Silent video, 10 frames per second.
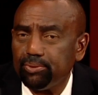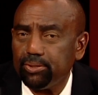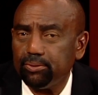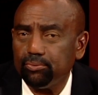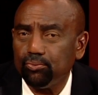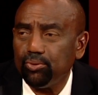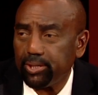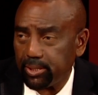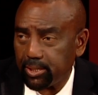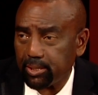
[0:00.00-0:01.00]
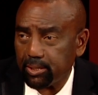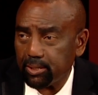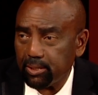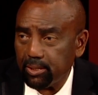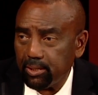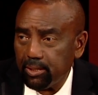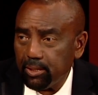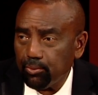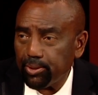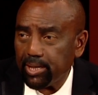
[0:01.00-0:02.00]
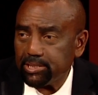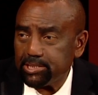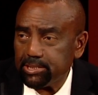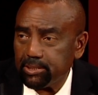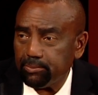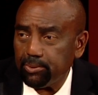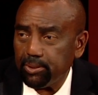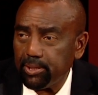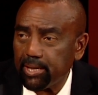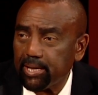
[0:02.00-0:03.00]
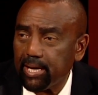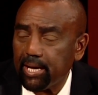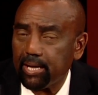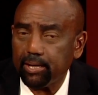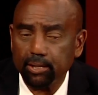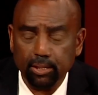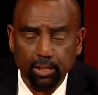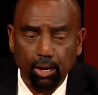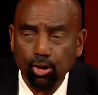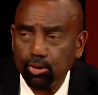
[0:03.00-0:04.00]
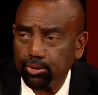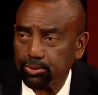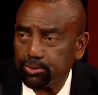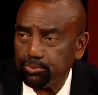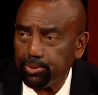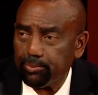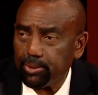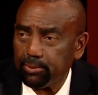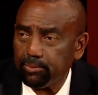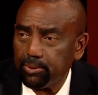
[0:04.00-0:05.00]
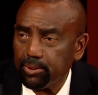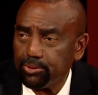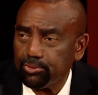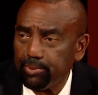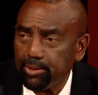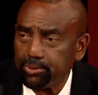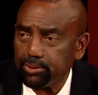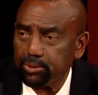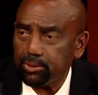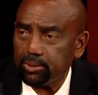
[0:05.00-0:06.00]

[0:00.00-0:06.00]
to be weak when i see him mm -hmm. that guy uh, arnold remember him did you married him